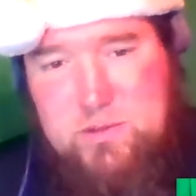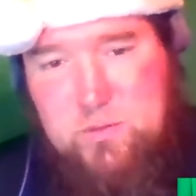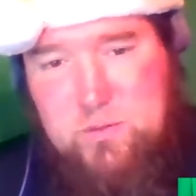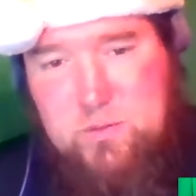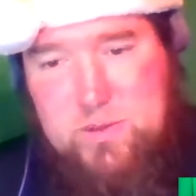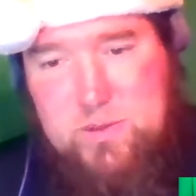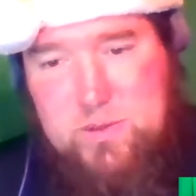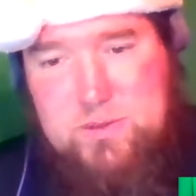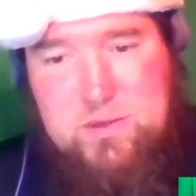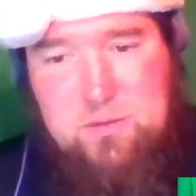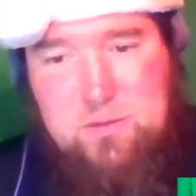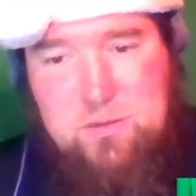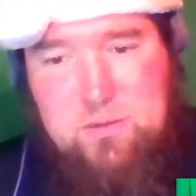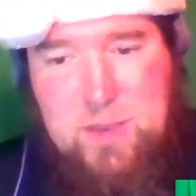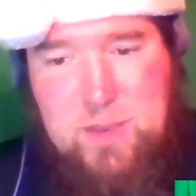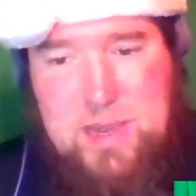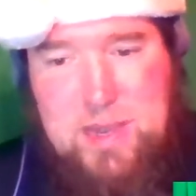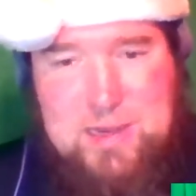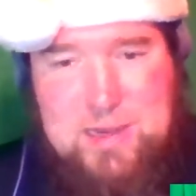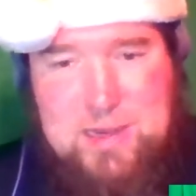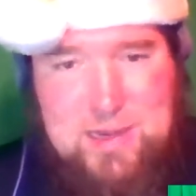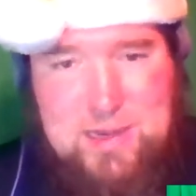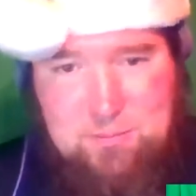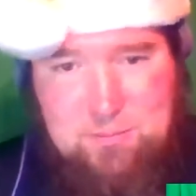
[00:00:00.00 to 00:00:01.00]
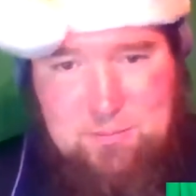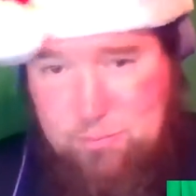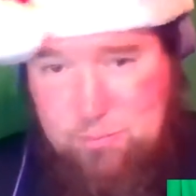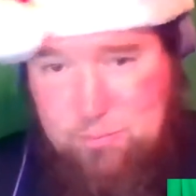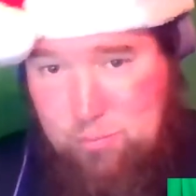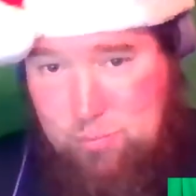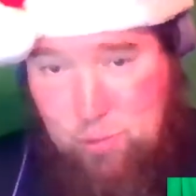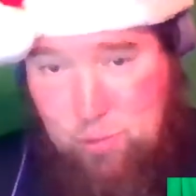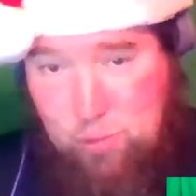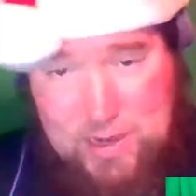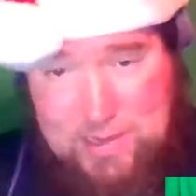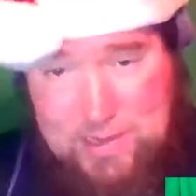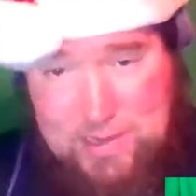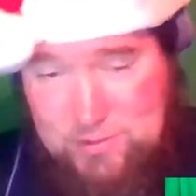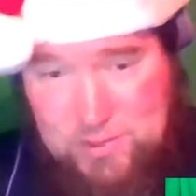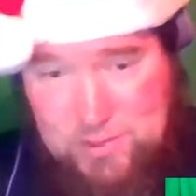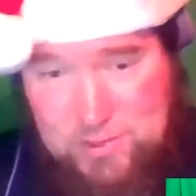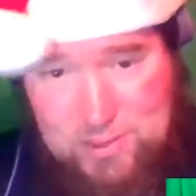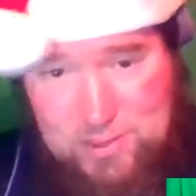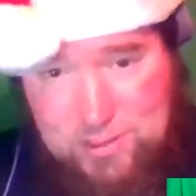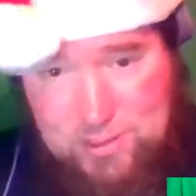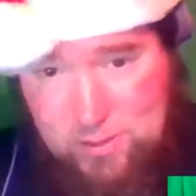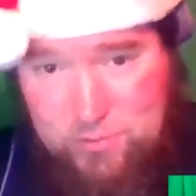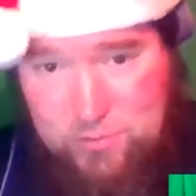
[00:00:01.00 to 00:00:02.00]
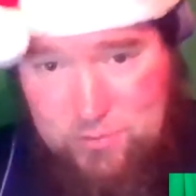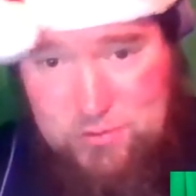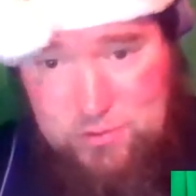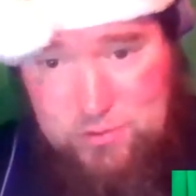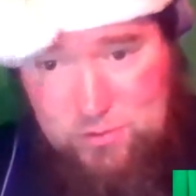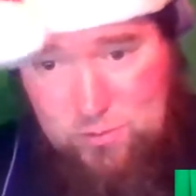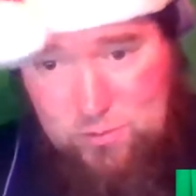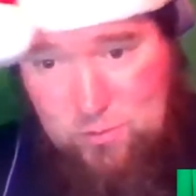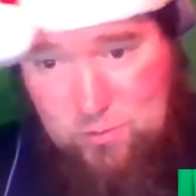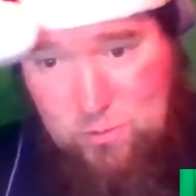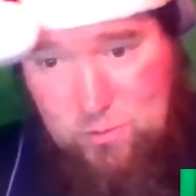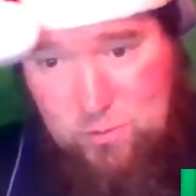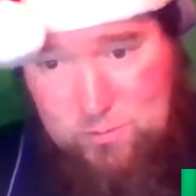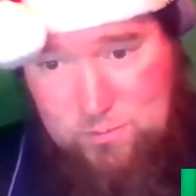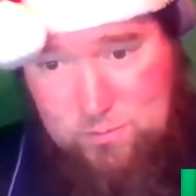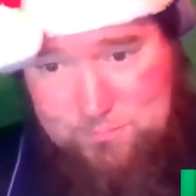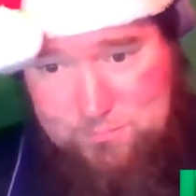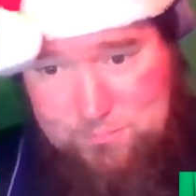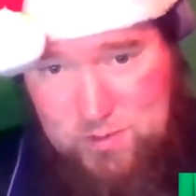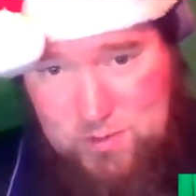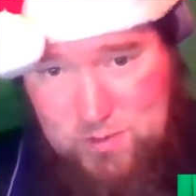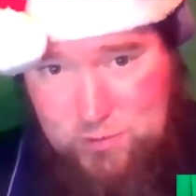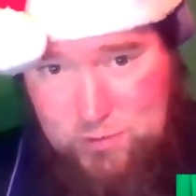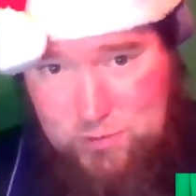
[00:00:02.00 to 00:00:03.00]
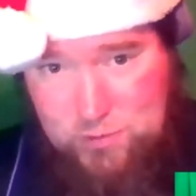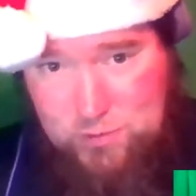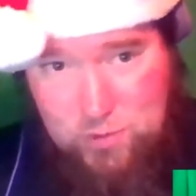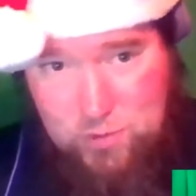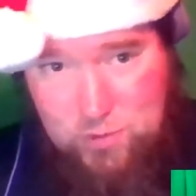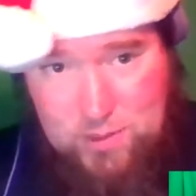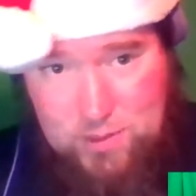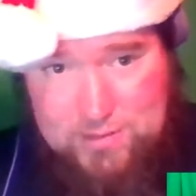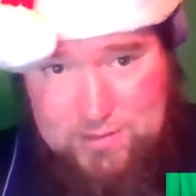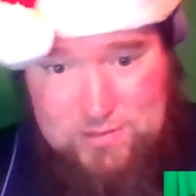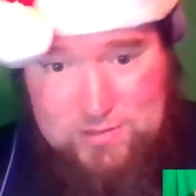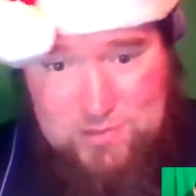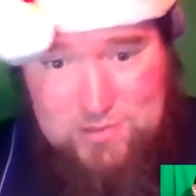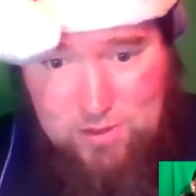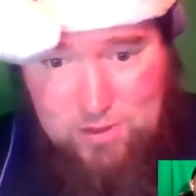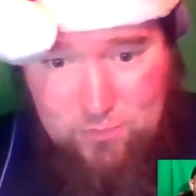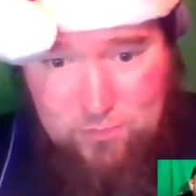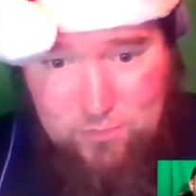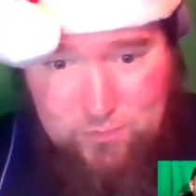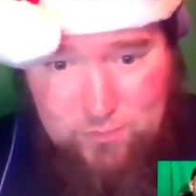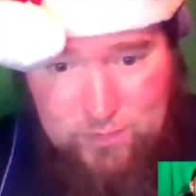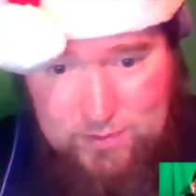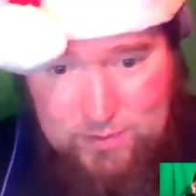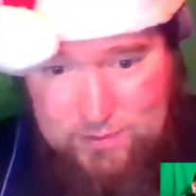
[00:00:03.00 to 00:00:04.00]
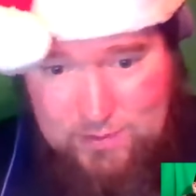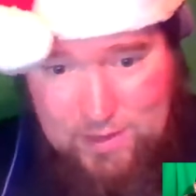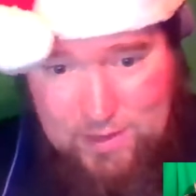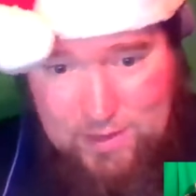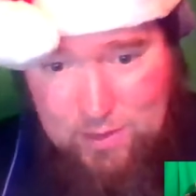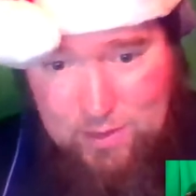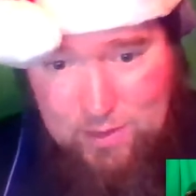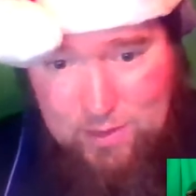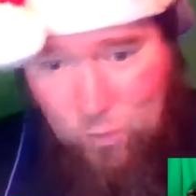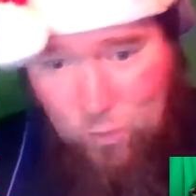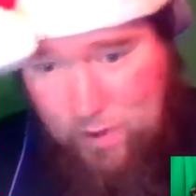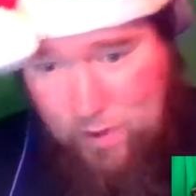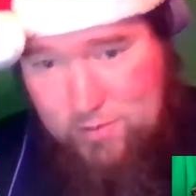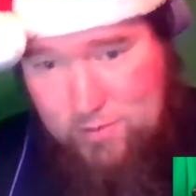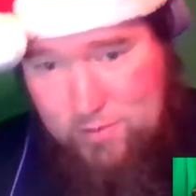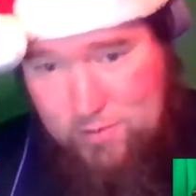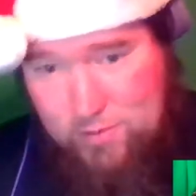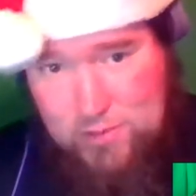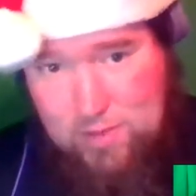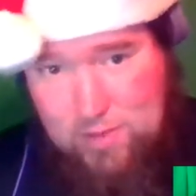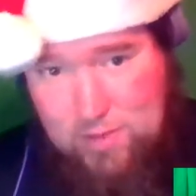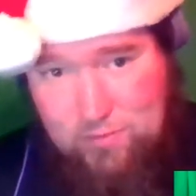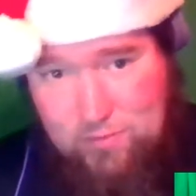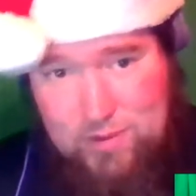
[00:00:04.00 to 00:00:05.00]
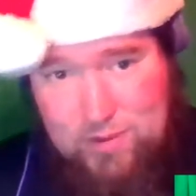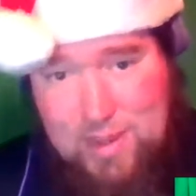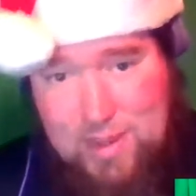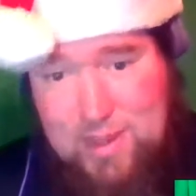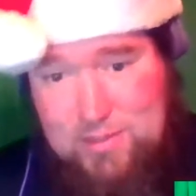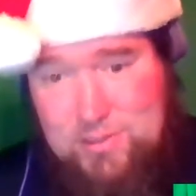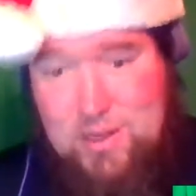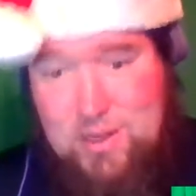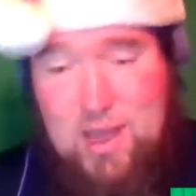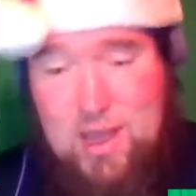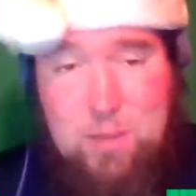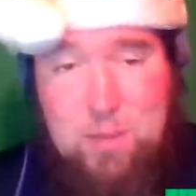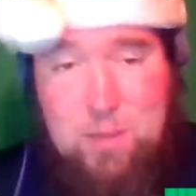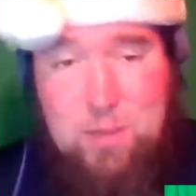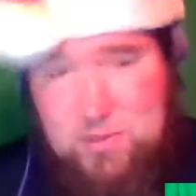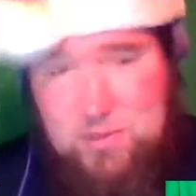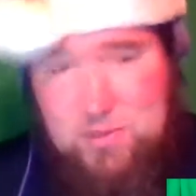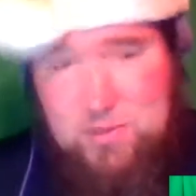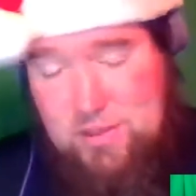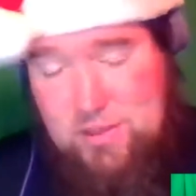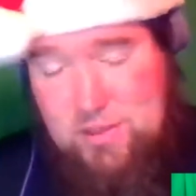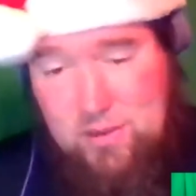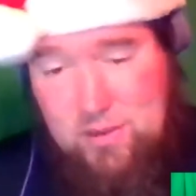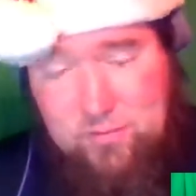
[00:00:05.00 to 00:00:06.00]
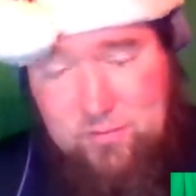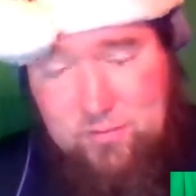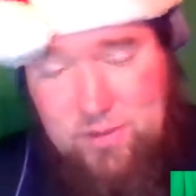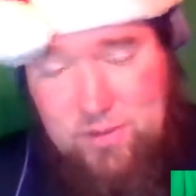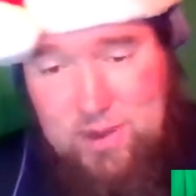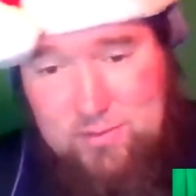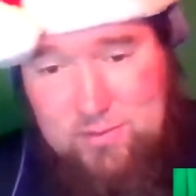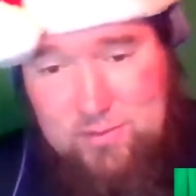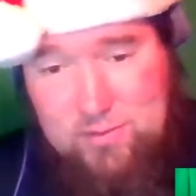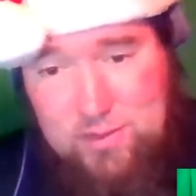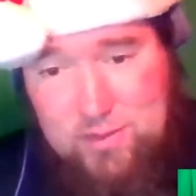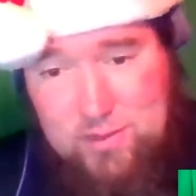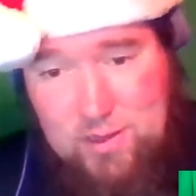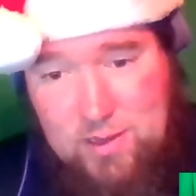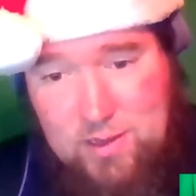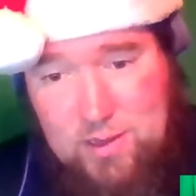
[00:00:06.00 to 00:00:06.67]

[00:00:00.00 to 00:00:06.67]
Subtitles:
Once their body and brains get used to the drug itself, it kind of wears off and has an opposite effect.